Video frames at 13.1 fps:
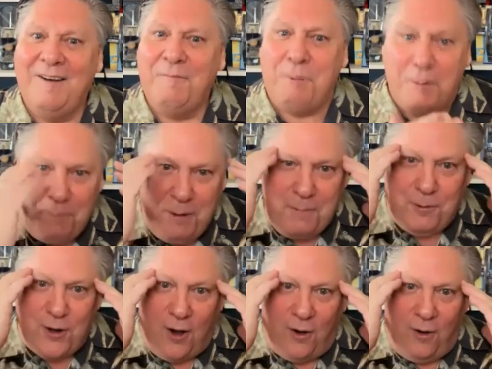But
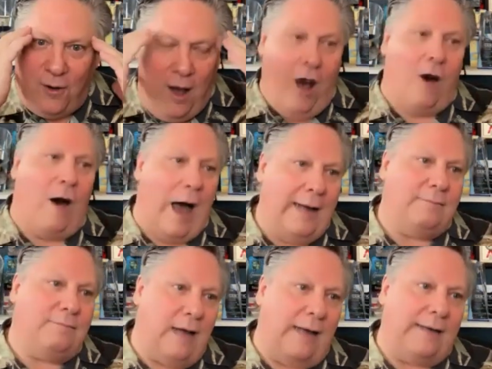people go, oh,
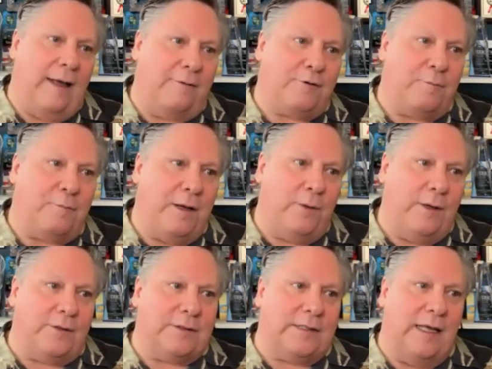I'd have to be a
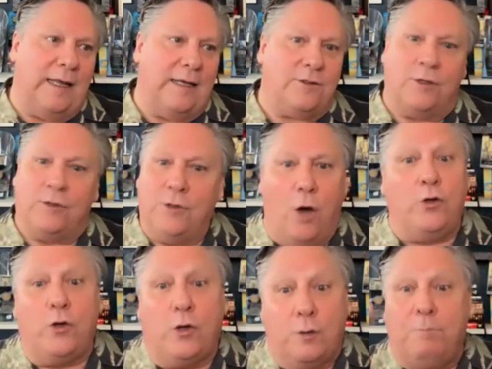real estate agent. No,
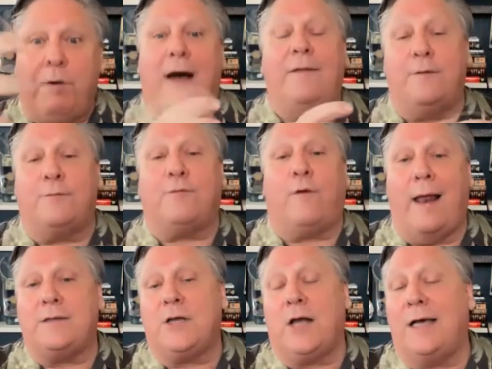you could buy the
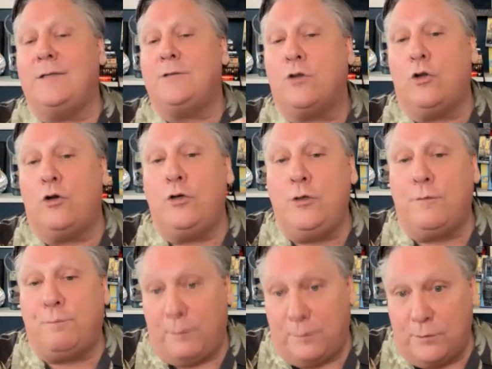franchise, learn
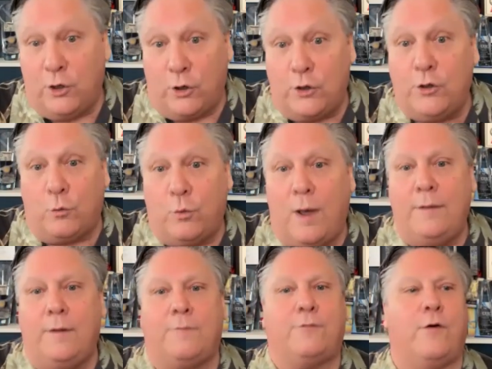to
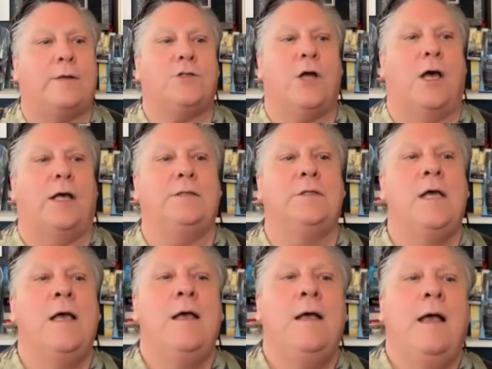run the franchise.
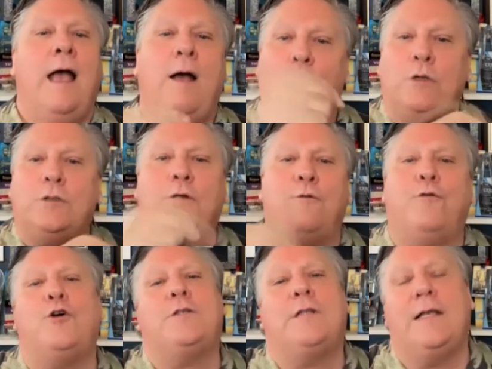And what's the
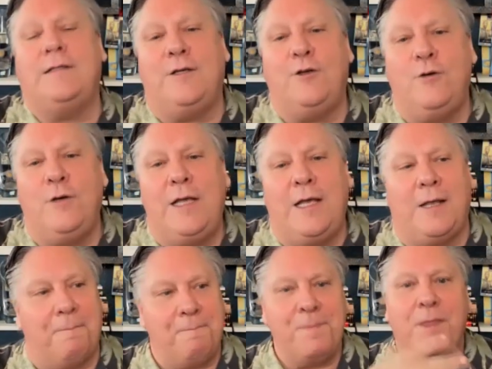first thing that you
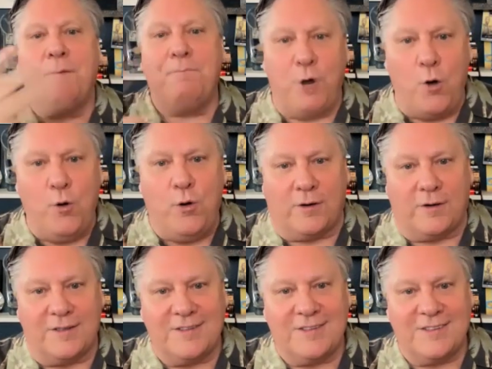need?
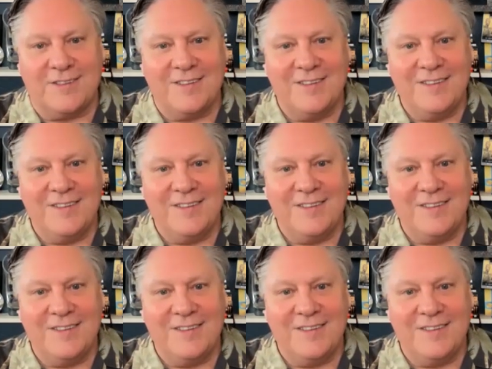Brokers.